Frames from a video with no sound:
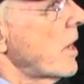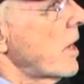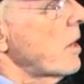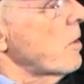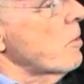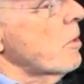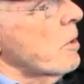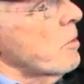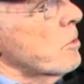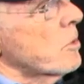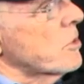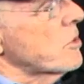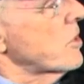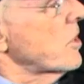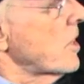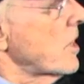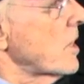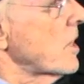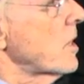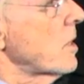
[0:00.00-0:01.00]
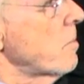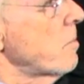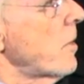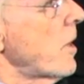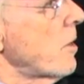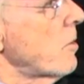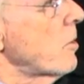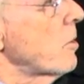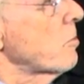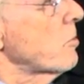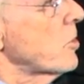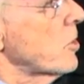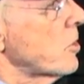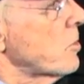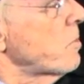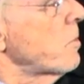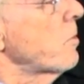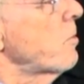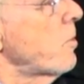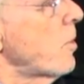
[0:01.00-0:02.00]
Anyway, we're sitting in a bedroom
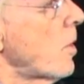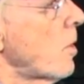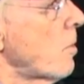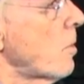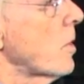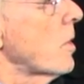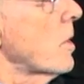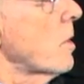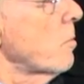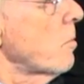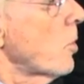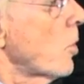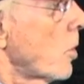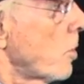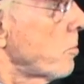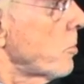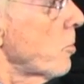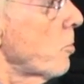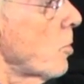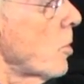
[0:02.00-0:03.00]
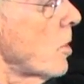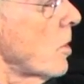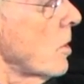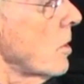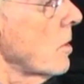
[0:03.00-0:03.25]
just before we're going to blow up the world.